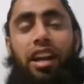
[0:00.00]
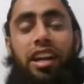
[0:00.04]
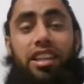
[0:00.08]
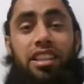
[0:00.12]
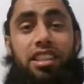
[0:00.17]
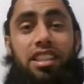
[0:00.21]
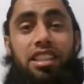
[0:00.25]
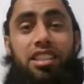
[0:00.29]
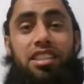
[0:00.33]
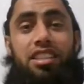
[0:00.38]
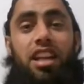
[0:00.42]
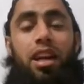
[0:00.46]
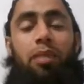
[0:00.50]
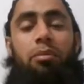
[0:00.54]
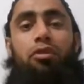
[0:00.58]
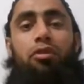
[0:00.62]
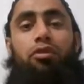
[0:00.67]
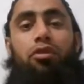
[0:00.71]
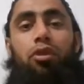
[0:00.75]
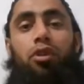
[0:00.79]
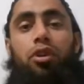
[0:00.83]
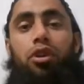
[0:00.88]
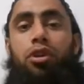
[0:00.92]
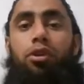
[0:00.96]
And this type
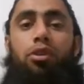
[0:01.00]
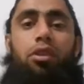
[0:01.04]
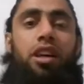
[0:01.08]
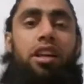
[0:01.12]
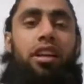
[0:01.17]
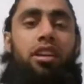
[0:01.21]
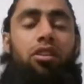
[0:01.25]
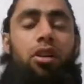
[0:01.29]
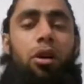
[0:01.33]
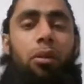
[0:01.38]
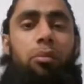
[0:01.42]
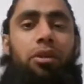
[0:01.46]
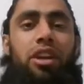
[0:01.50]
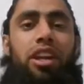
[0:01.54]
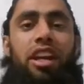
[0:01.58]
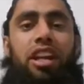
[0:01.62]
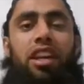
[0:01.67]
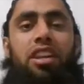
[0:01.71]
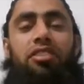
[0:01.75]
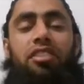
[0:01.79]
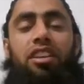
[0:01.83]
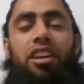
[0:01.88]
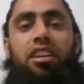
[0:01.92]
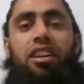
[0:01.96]
of code you can copy
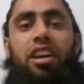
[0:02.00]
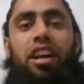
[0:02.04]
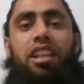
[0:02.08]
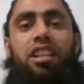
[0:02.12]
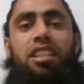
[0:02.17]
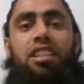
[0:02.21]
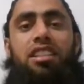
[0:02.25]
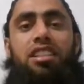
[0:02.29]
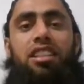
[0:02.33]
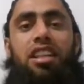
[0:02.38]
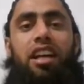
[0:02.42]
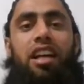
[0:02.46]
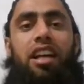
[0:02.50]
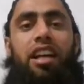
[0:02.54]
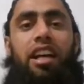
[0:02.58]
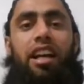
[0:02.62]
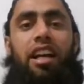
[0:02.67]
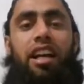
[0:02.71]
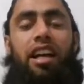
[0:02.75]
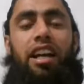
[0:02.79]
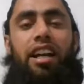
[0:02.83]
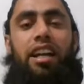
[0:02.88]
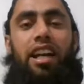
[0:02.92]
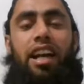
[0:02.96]
anywhere else
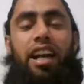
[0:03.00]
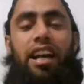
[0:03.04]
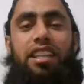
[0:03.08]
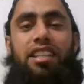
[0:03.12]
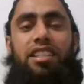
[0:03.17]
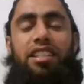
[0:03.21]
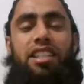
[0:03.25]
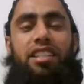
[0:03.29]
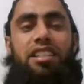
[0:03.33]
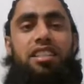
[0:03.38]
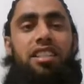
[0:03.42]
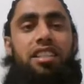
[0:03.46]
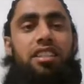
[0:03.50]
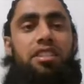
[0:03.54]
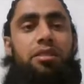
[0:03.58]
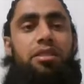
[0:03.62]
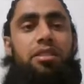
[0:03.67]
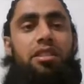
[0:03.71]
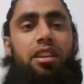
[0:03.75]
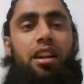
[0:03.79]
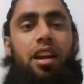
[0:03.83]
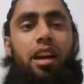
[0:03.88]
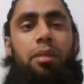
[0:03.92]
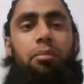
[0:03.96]
and access the
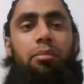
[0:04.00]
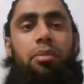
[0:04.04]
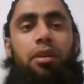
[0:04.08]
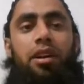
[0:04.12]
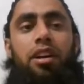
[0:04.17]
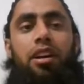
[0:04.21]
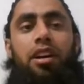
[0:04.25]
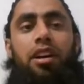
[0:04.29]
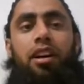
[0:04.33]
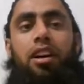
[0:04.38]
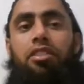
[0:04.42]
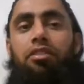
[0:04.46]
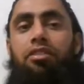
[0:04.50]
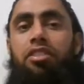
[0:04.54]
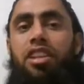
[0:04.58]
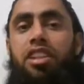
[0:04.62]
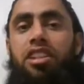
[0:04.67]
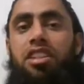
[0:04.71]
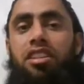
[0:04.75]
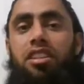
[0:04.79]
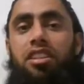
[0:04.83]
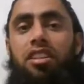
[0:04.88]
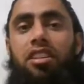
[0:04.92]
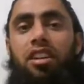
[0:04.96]
Stripe
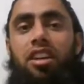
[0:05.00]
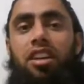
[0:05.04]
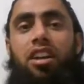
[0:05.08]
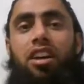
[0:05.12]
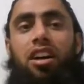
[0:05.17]
feature